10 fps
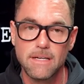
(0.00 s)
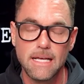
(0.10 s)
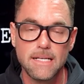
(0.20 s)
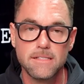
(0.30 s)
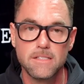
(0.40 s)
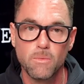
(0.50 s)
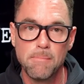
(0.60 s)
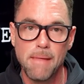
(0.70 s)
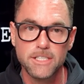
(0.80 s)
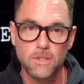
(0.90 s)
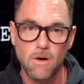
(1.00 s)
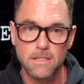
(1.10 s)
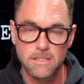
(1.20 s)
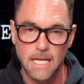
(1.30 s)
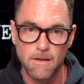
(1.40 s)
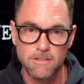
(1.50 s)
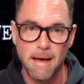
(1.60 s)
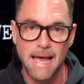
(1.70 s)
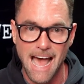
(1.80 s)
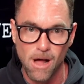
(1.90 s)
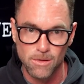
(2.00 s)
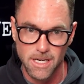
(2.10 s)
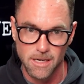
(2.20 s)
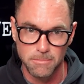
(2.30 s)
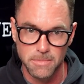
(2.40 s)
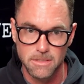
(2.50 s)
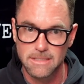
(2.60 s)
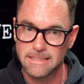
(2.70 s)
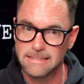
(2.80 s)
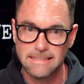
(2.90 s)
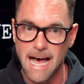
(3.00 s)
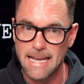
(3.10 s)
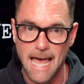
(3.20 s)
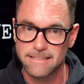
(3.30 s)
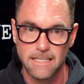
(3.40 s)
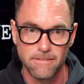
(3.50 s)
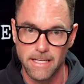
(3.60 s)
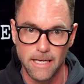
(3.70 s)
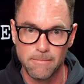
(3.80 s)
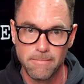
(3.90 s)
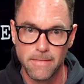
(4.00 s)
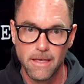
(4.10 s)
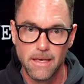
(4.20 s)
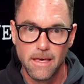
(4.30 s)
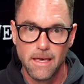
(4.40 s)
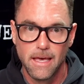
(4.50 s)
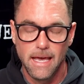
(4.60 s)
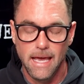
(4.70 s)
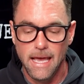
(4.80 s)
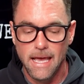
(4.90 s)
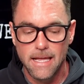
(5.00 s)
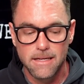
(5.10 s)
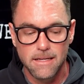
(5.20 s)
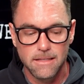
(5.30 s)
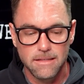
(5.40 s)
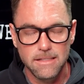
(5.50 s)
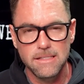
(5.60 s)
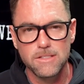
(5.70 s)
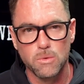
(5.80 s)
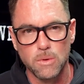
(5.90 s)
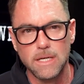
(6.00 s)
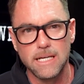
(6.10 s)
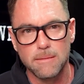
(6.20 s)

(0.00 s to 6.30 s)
is we measure ourselves by outcomes, not activity. And this is really a